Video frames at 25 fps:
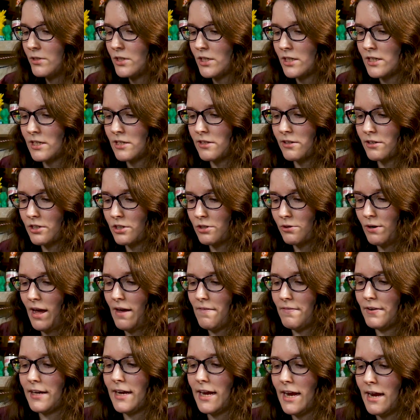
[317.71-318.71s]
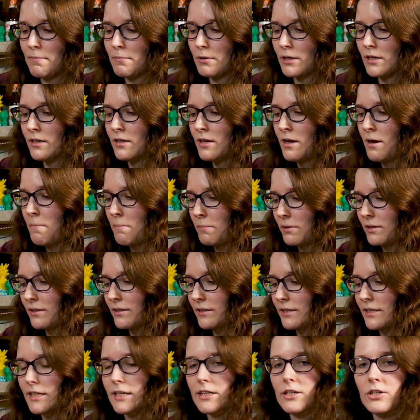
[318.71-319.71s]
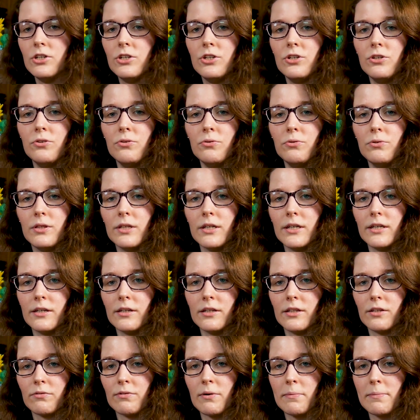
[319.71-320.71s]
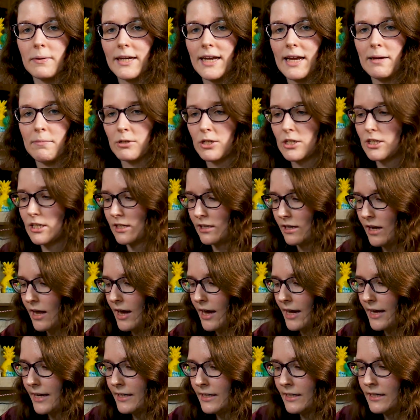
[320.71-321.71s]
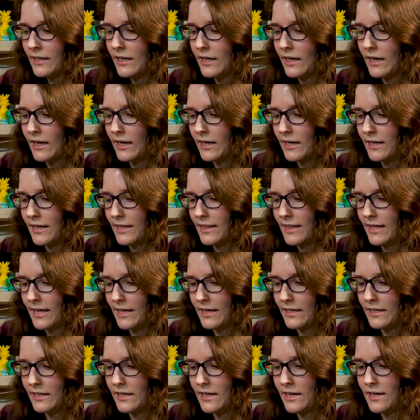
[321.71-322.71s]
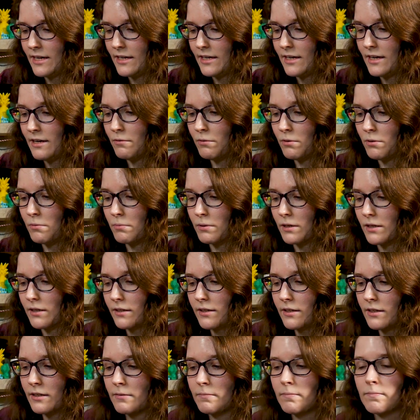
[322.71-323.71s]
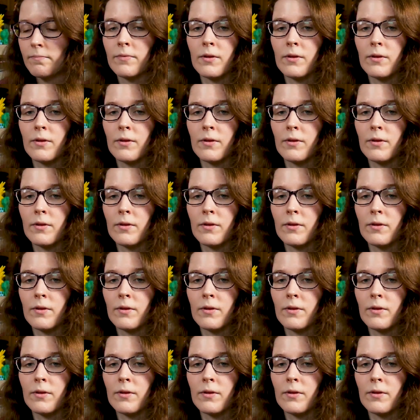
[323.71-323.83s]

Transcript: just as long as you have a camera plugged into the the ribbon cable slot, uh, then it, it will work,